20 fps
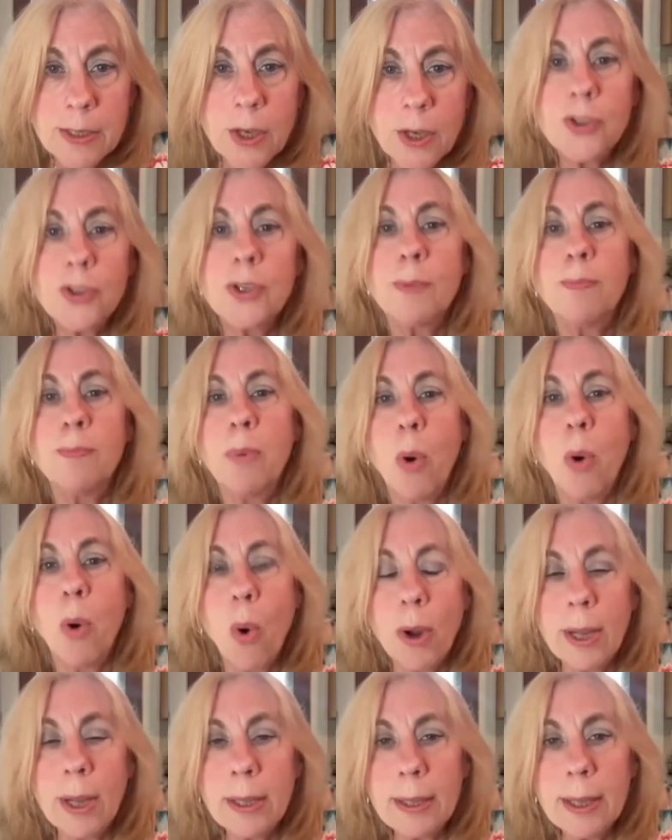So
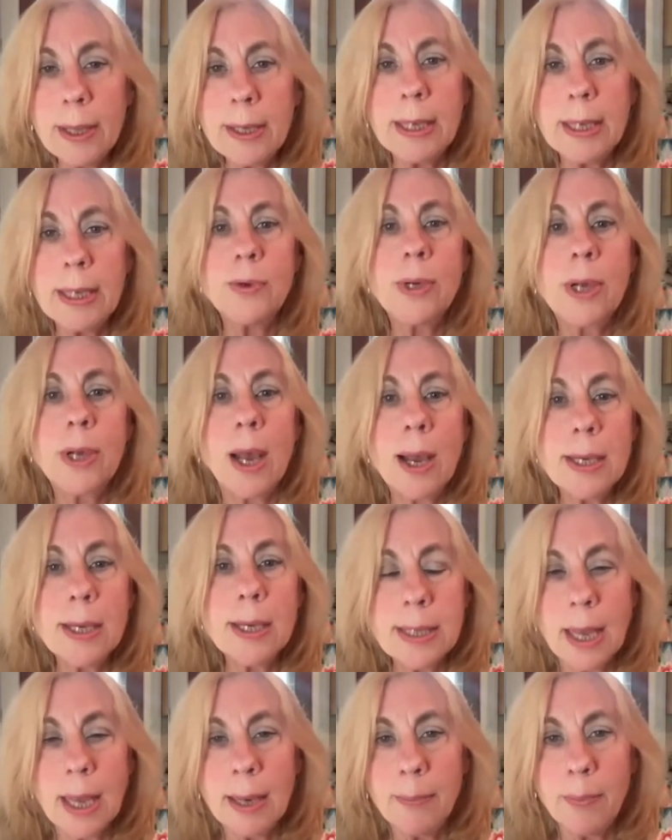supporting the nitric
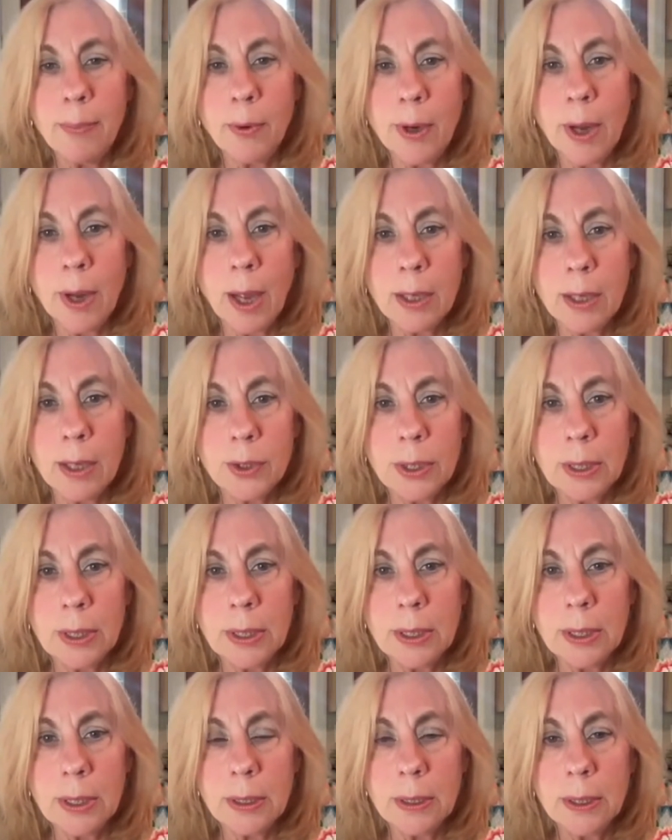oxide
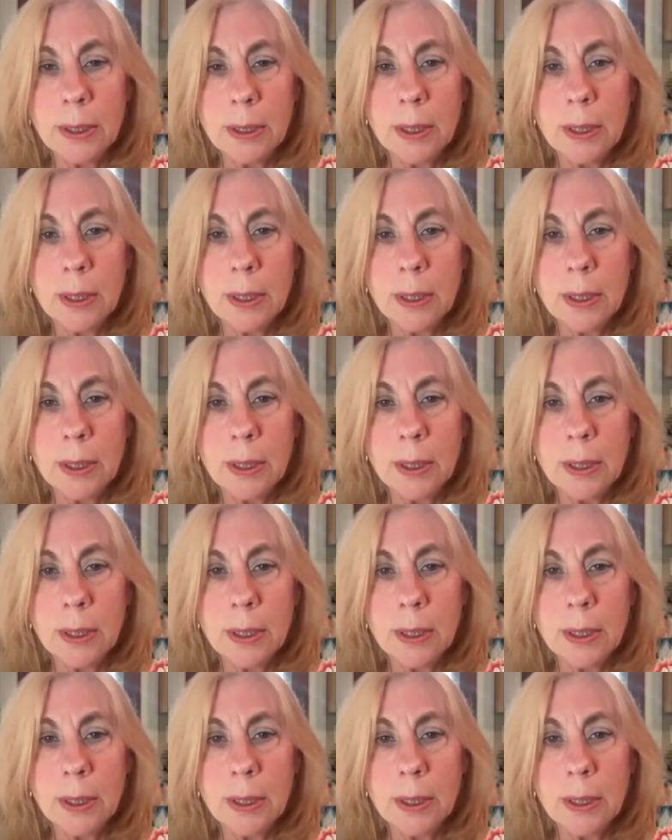production